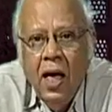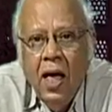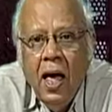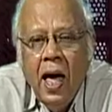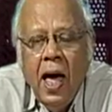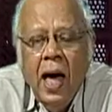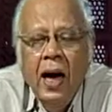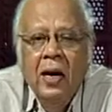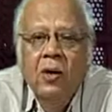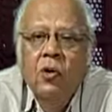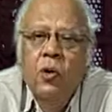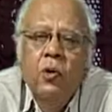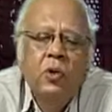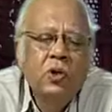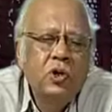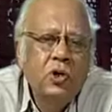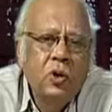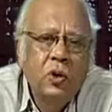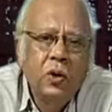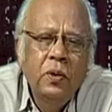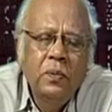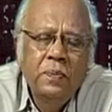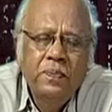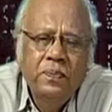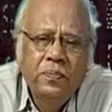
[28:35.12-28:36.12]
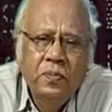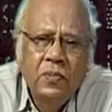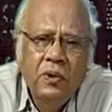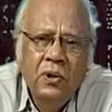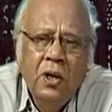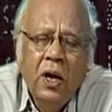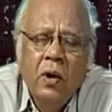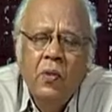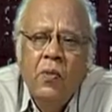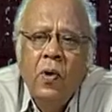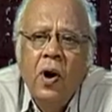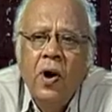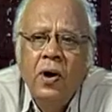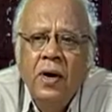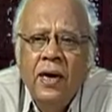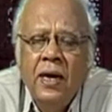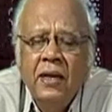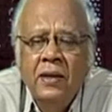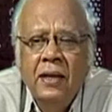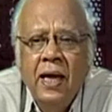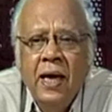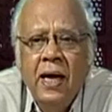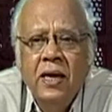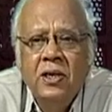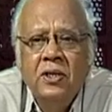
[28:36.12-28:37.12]
And also, the war
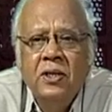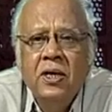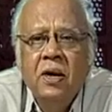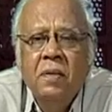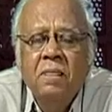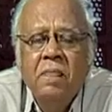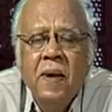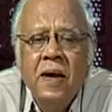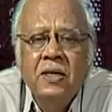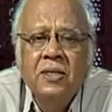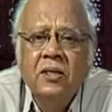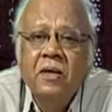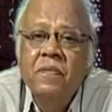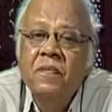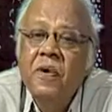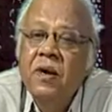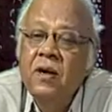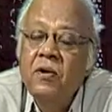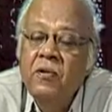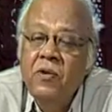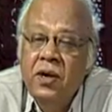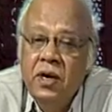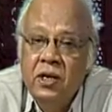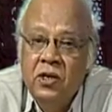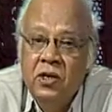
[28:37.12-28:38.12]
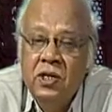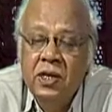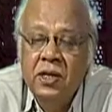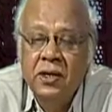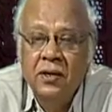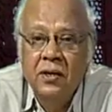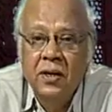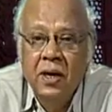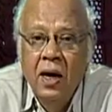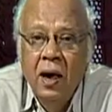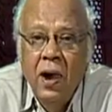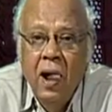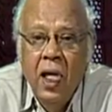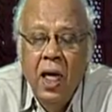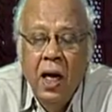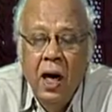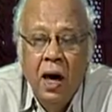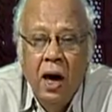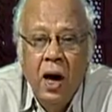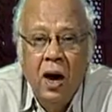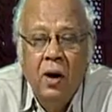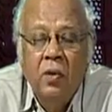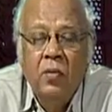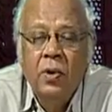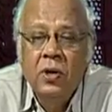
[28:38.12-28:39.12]
in the Asia Pacific region
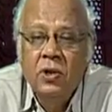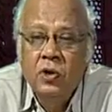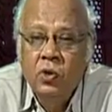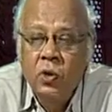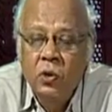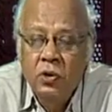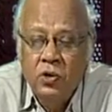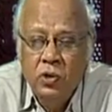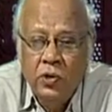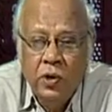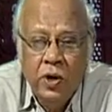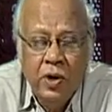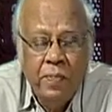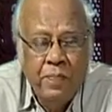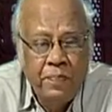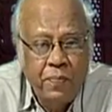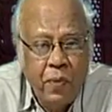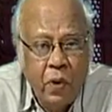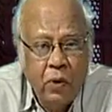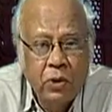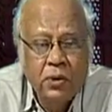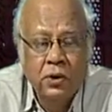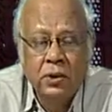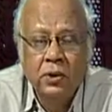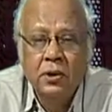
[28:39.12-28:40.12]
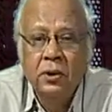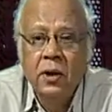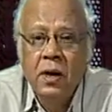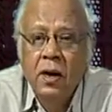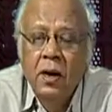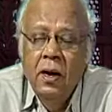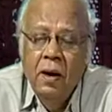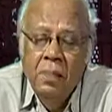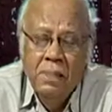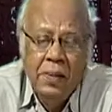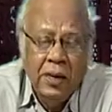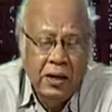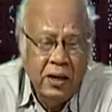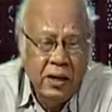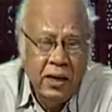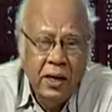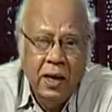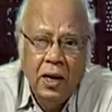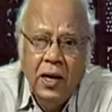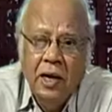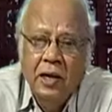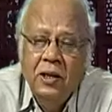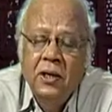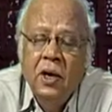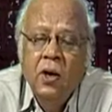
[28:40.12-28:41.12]
uh, was also important,
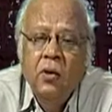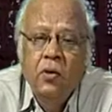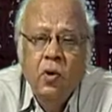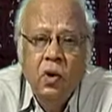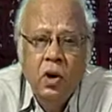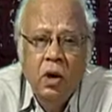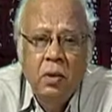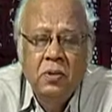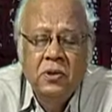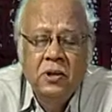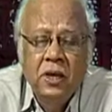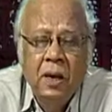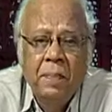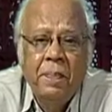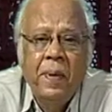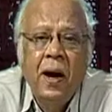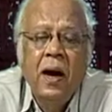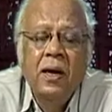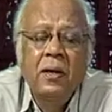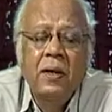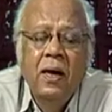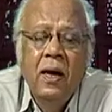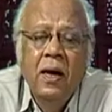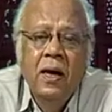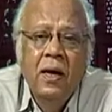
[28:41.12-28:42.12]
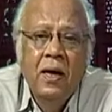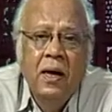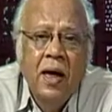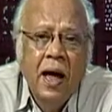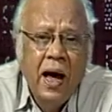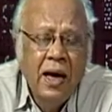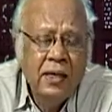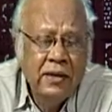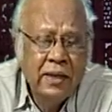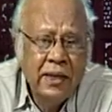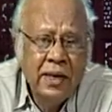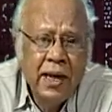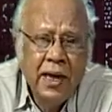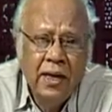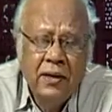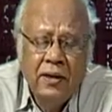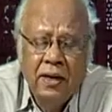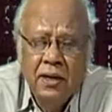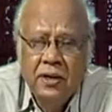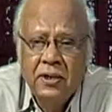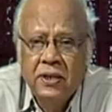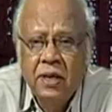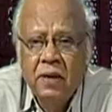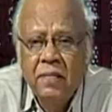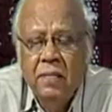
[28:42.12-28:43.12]
particularly the role of Japan as an
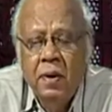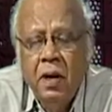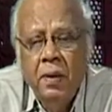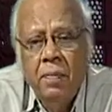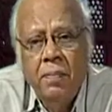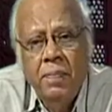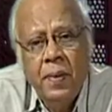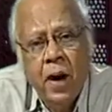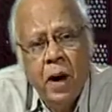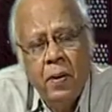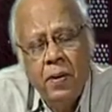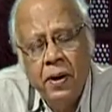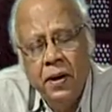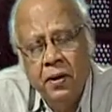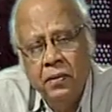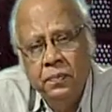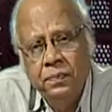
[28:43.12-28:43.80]
aggressive power.